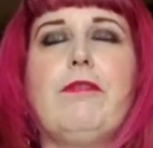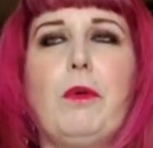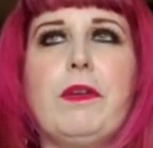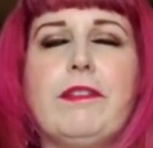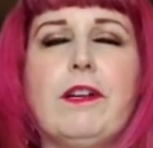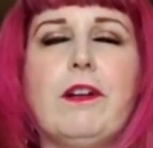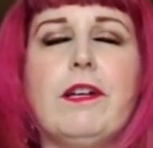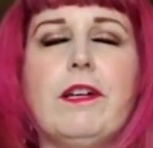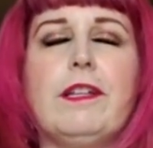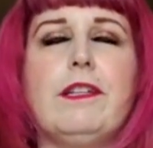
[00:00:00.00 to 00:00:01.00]
focusing
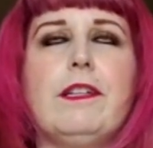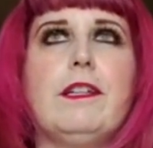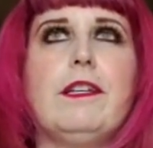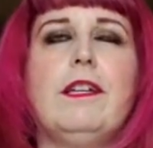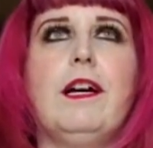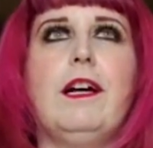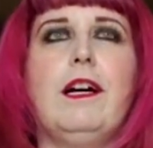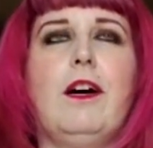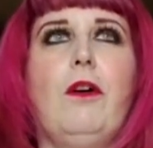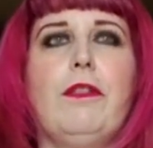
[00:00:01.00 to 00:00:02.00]
on
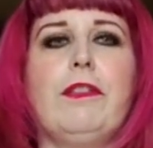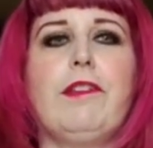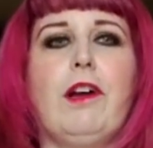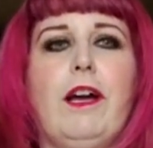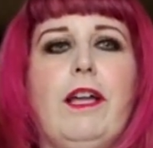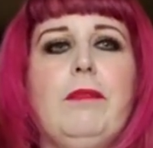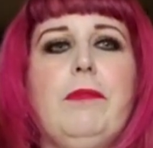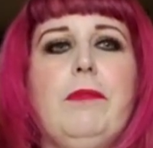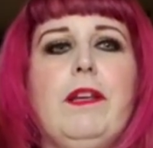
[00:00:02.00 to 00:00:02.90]
all the time.